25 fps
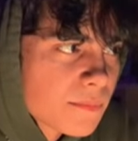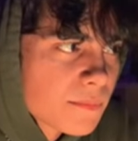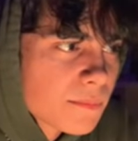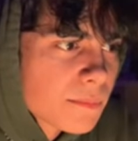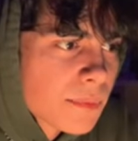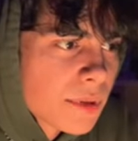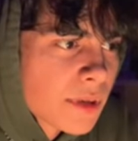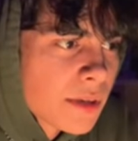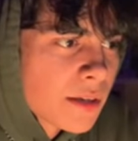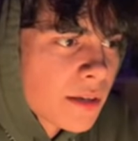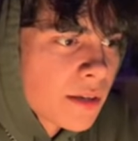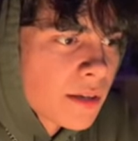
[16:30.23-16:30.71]

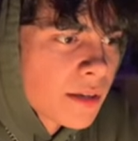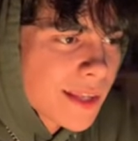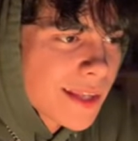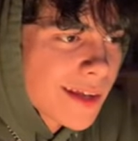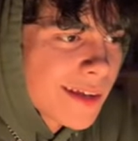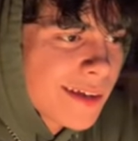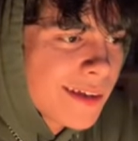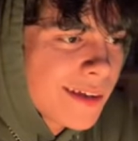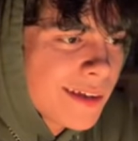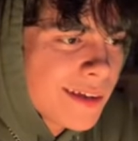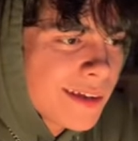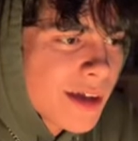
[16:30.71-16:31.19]

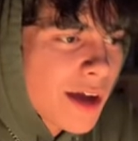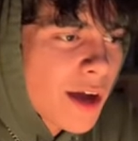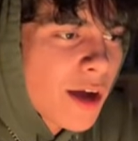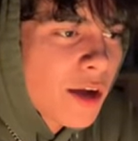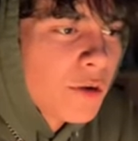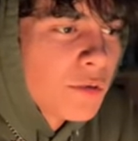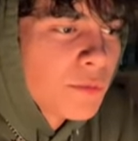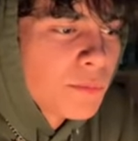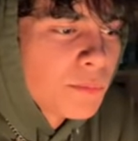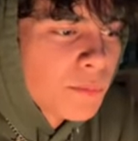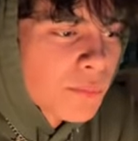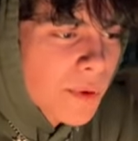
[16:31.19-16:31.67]

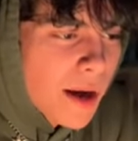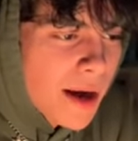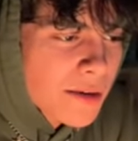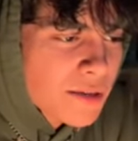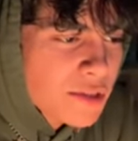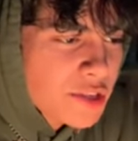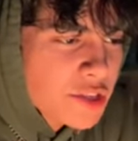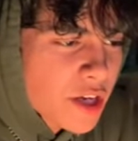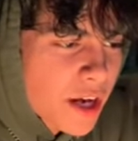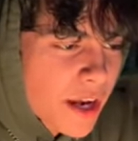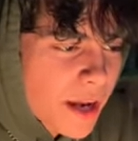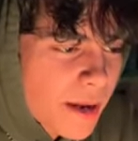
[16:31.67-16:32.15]
mind. Brown
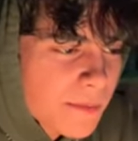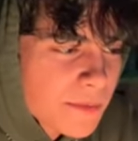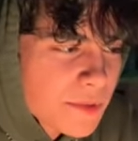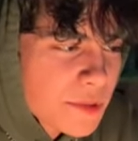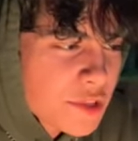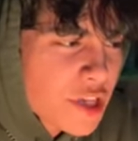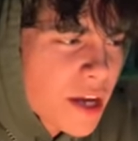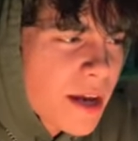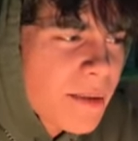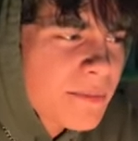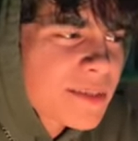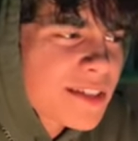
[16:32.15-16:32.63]
is James.
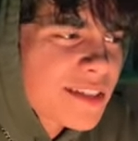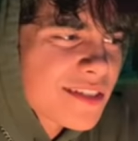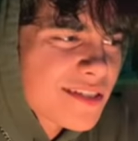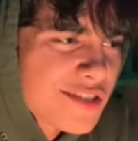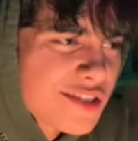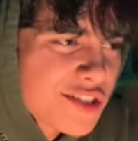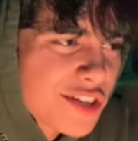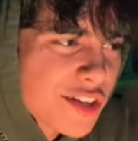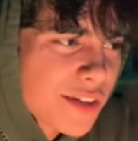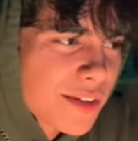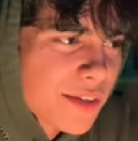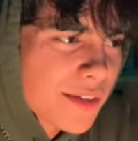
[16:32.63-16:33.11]
James is
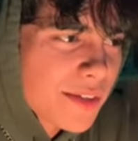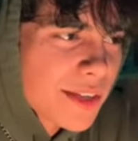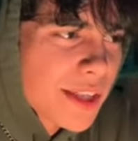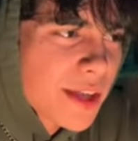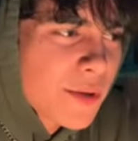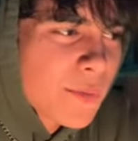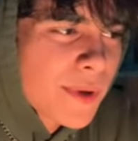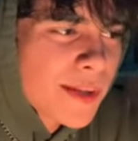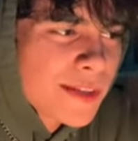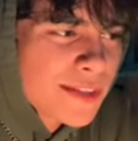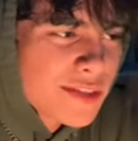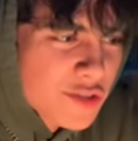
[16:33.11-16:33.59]
chill.
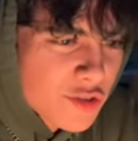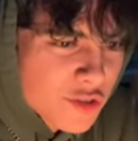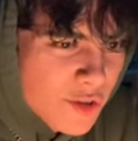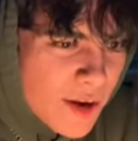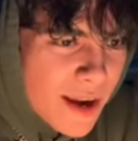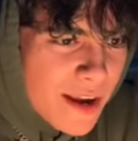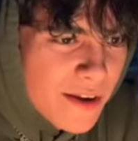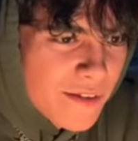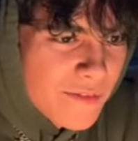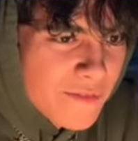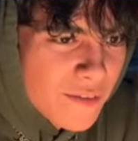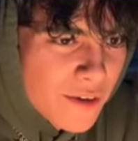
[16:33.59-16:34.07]
He went
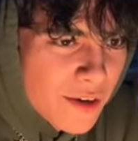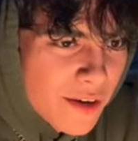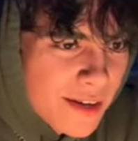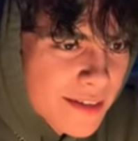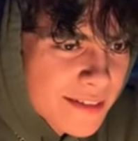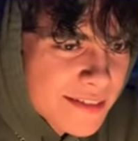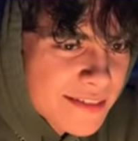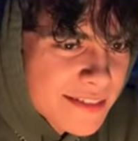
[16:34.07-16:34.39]
straight for his